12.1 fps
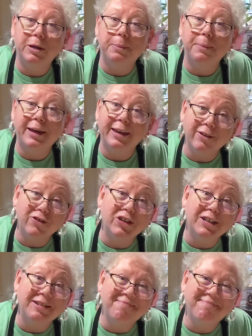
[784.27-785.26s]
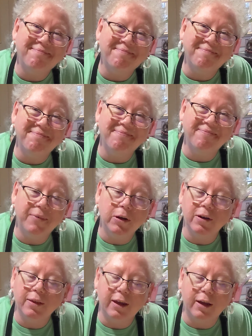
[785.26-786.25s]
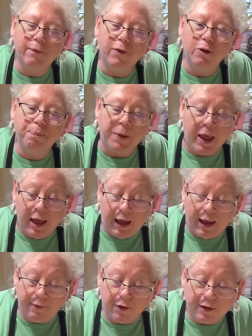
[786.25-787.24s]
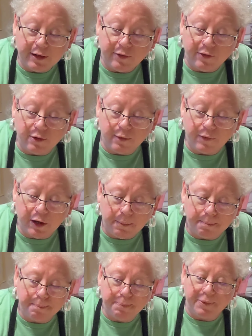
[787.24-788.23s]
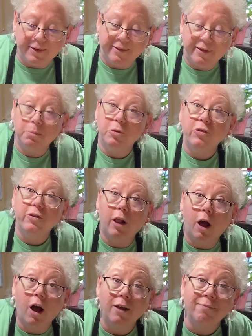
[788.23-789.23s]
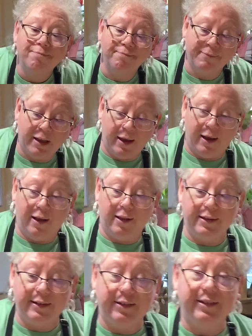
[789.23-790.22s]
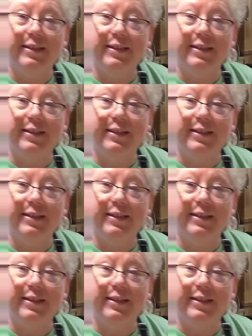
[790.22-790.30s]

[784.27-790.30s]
me in my kitchen. Very thankful. I've already served up the summer slaw. I'll let you